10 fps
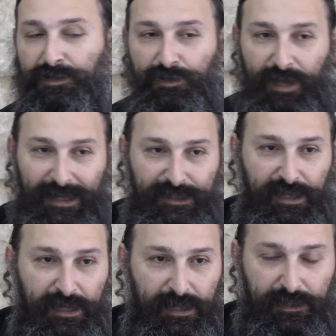So the
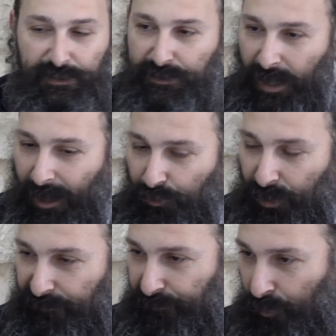idea here is, how do
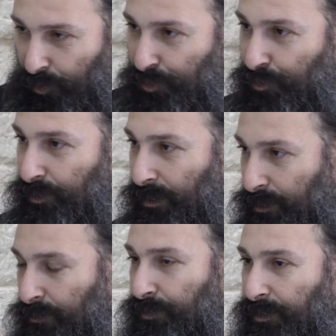I focus on the
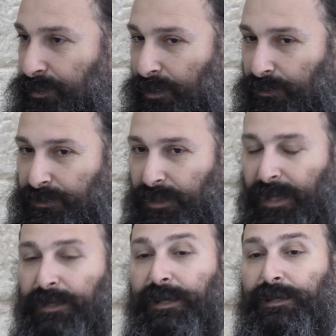little details
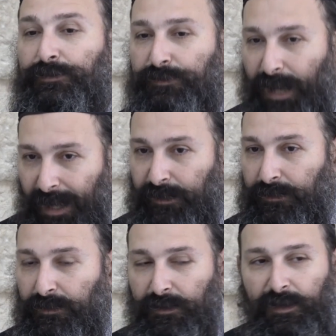and get it
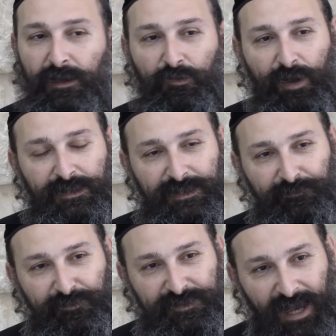done? Once
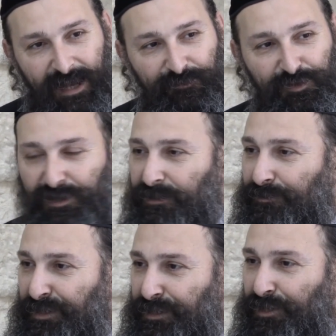I'm done with the little
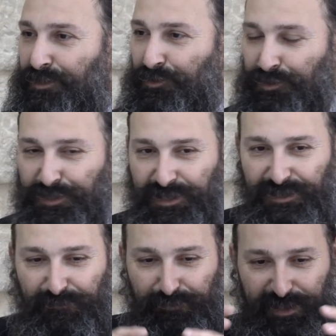details, you'll see
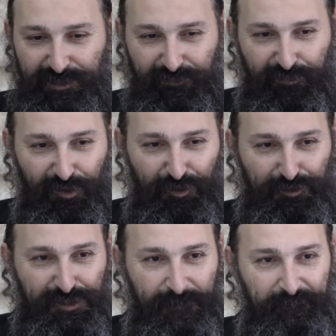that by
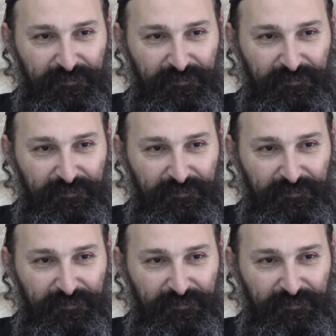default,